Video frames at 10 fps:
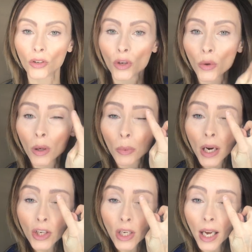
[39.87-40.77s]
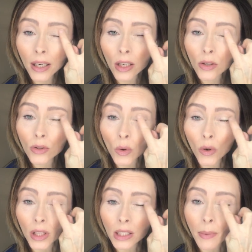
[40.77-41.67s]
newer press shadows
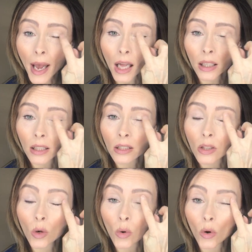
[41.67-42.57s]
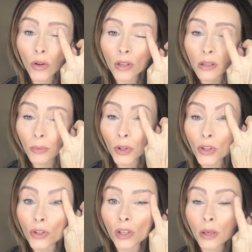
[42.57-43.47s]
or these palettes or the
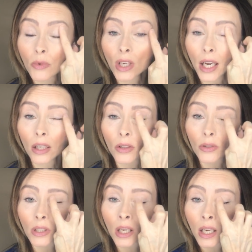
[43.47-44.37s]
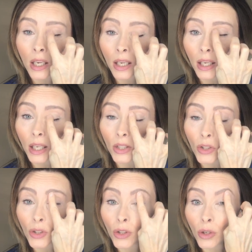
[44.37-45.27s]
splurge cream shadows. It's
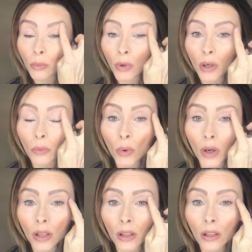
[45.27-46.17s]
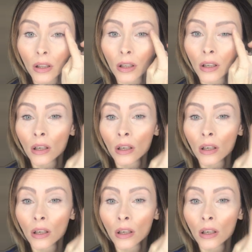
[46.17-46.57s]
super important